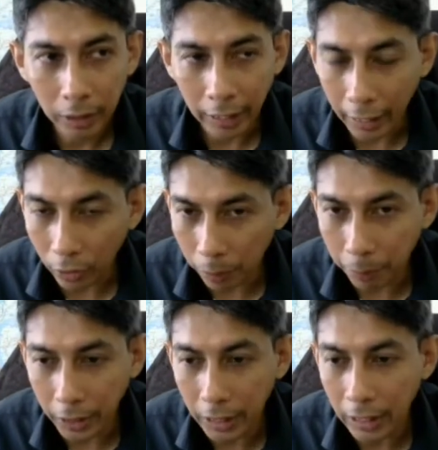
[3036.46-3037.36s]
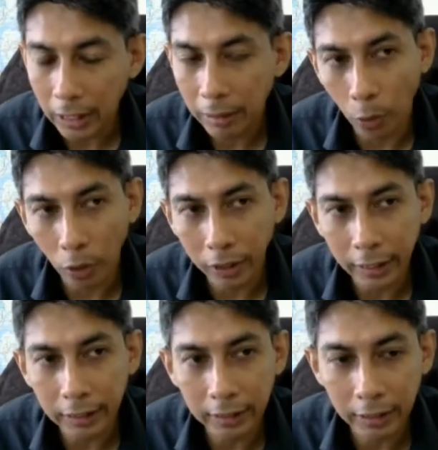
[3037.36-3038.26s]
cannot be more
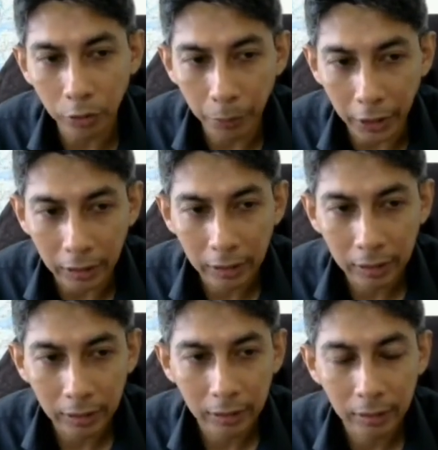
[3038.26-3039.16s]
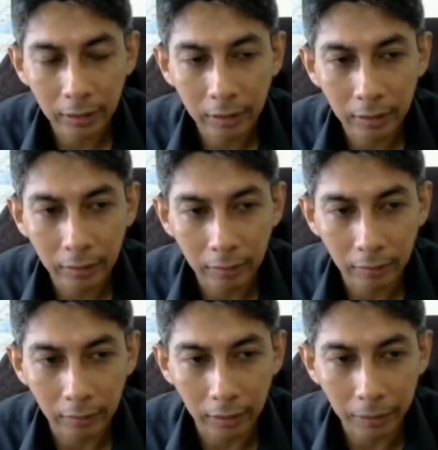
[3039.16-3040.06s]
than 32-bit,
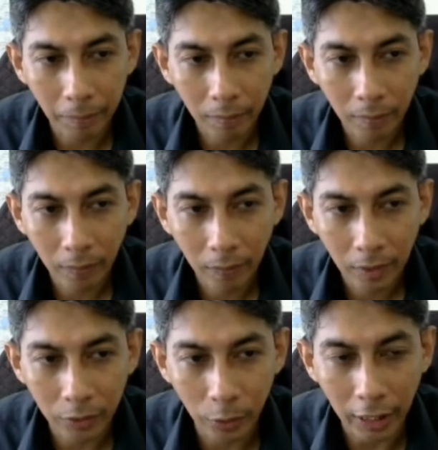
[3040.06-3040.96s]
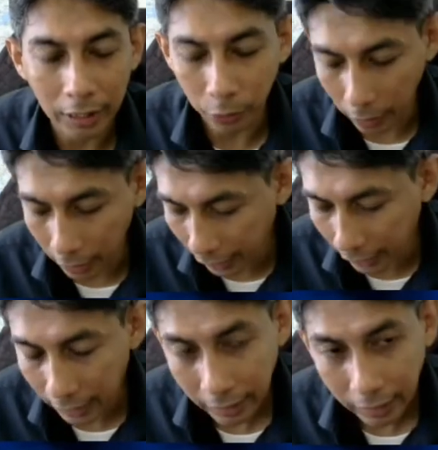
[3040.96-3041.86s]
right? So that is why
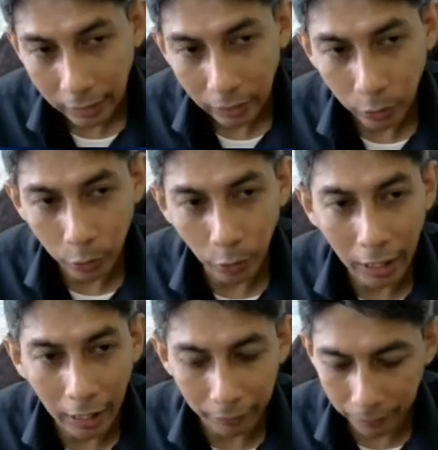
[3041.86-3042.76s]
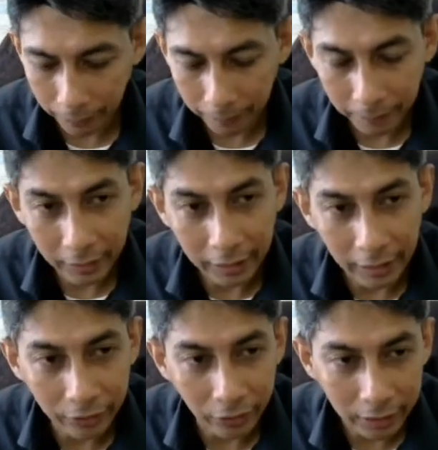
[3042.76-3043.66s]
you don't have the
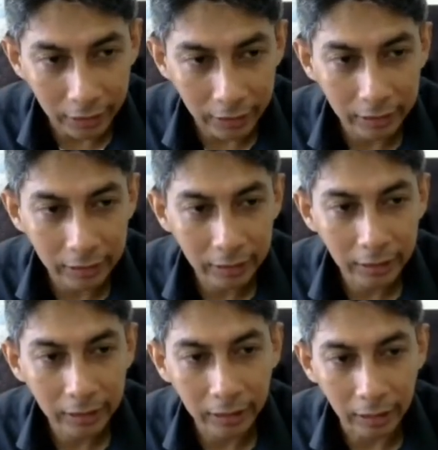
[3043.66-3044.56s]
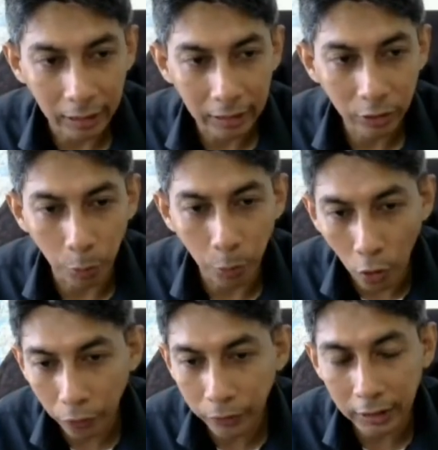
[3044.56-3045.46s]
instruction to
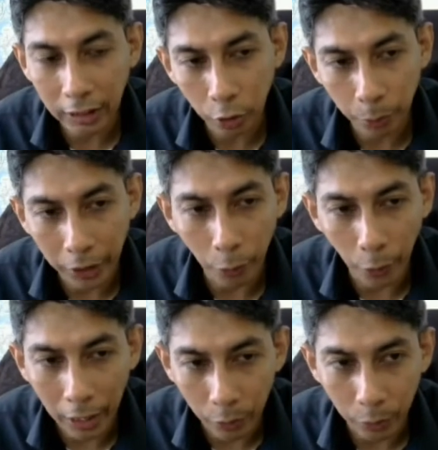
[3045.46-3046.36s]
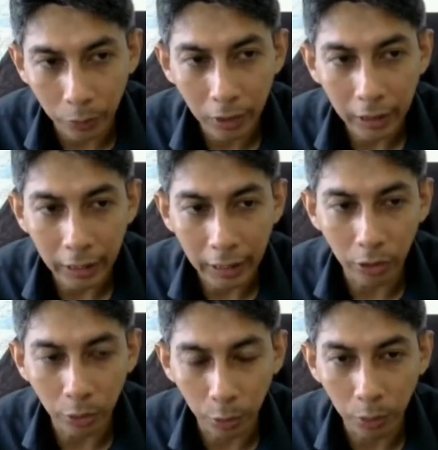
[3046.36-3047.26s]
move 32-bit value
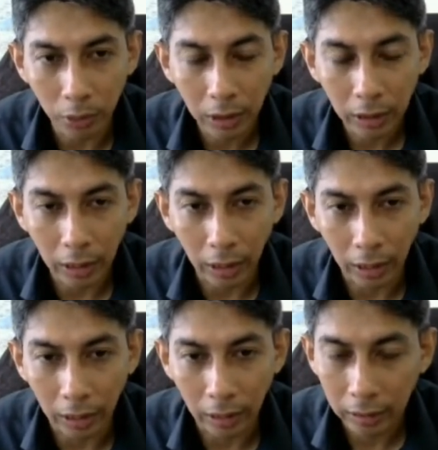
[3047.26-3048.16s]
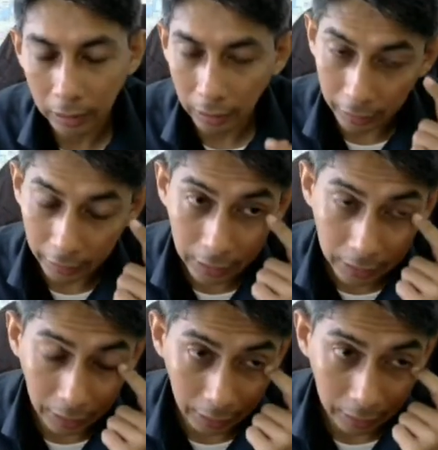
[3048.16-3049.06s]
into a
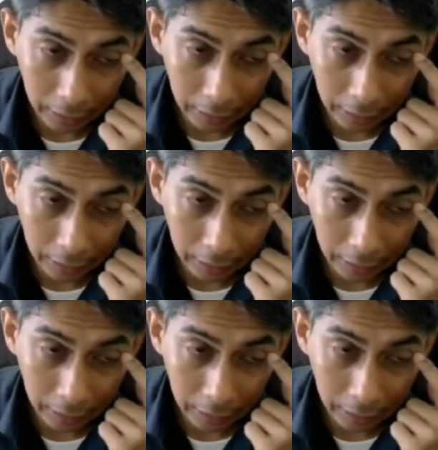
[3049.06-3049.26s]
register,